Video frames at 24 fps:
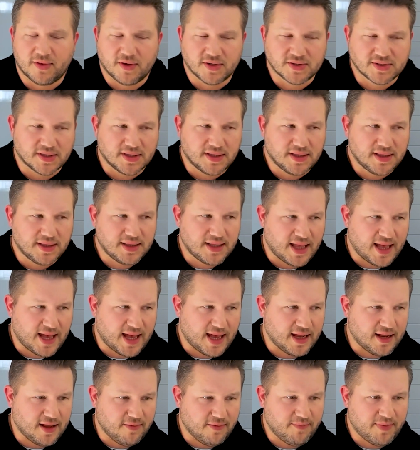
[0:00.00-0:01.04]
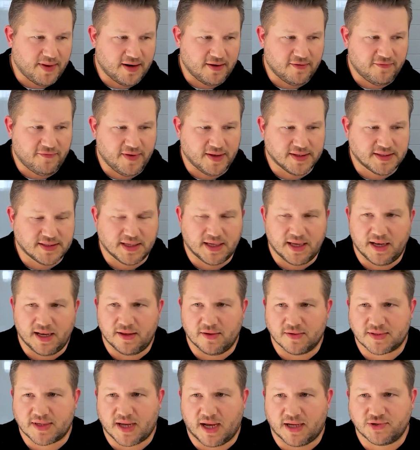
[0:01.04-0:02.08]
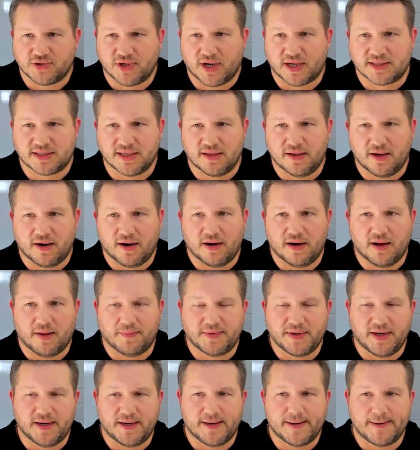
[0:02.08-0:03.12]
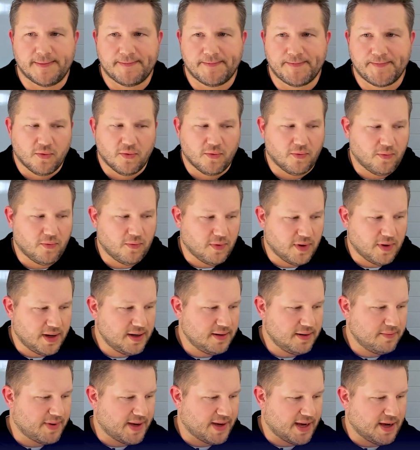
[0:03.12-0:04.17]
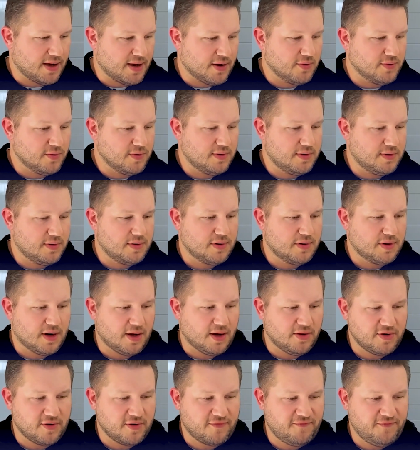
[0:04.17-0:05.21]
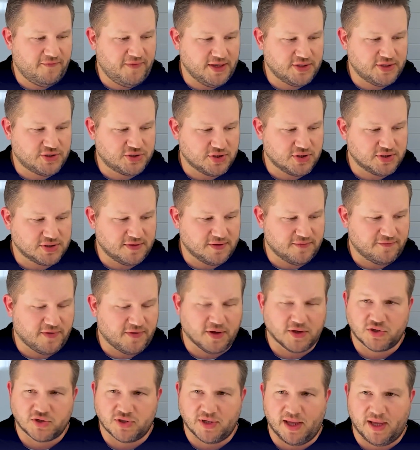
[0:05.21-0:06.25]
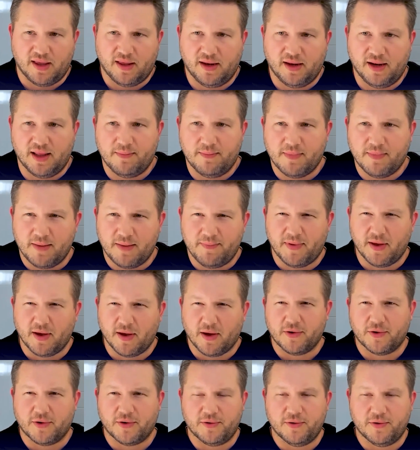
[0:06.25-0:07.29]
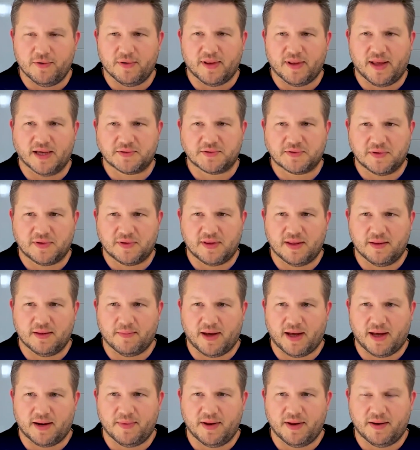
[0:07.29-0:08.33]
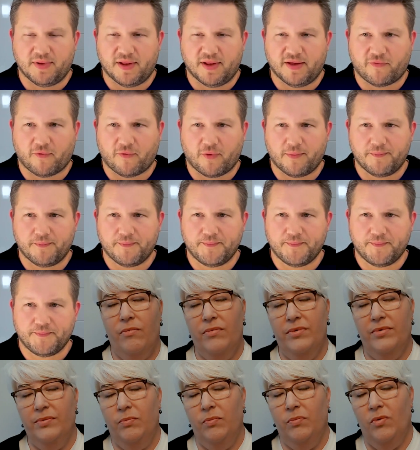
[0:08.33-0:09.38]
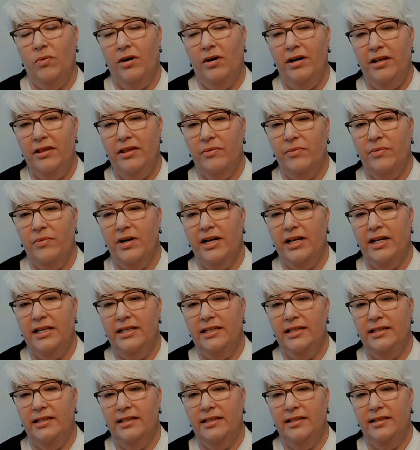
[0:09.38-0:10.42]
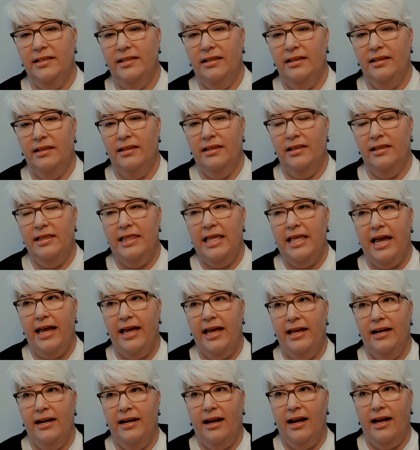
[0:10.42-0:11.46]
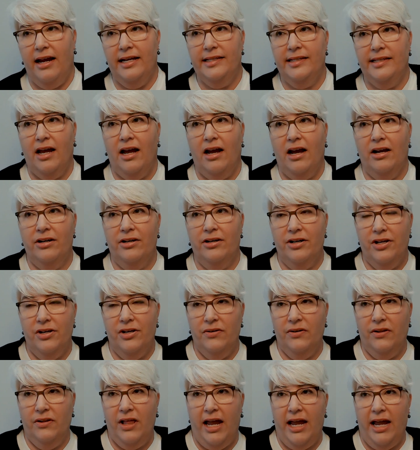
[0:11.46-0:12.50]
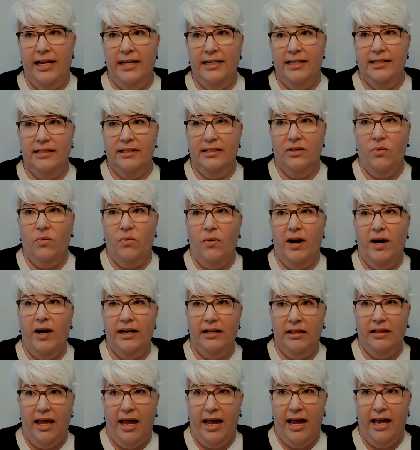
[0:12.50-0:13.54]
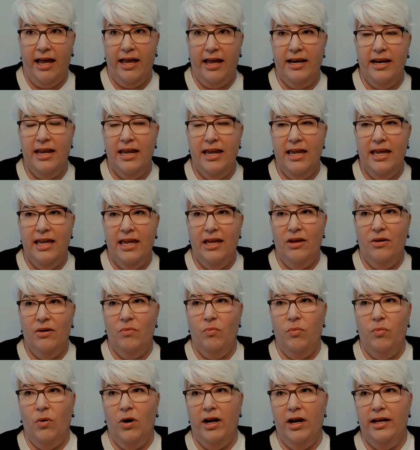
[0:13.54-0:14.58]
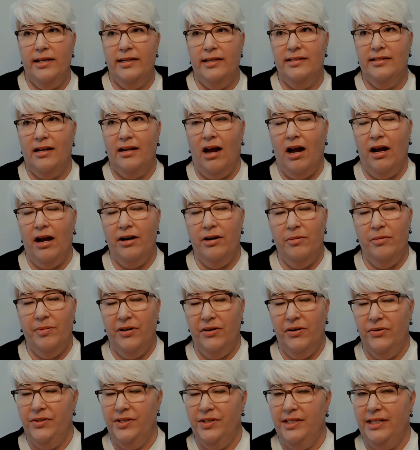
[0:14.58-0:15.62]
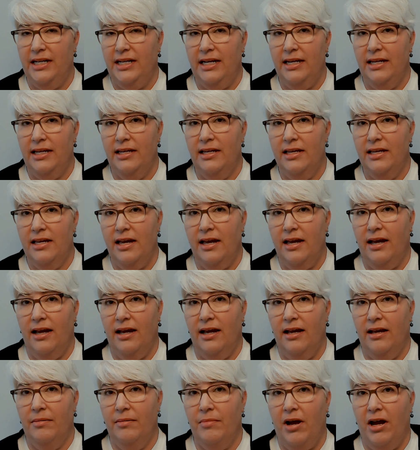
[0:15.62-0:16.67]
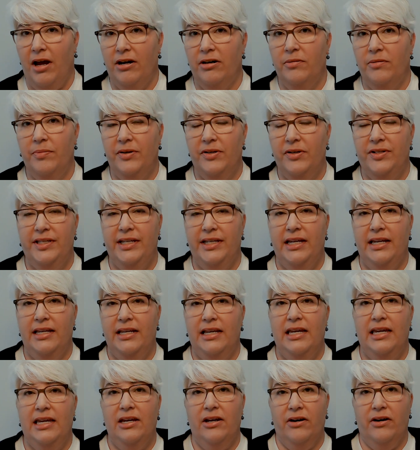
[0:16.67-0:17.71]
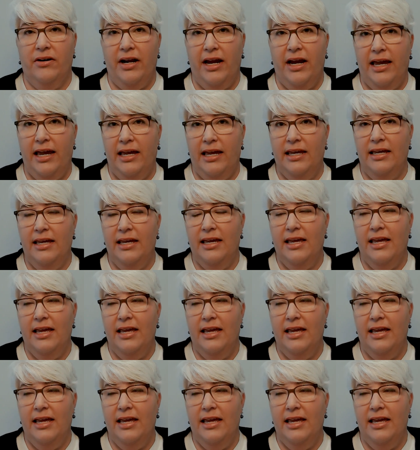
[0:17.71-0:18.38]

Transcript: There's a lot of benefits in getting those contracts in there and updated. What about other features and functionality that might be underutilized within the ModMed platform? Was one of the ones that I saw underutilized quite a lot was auto posting an ERA.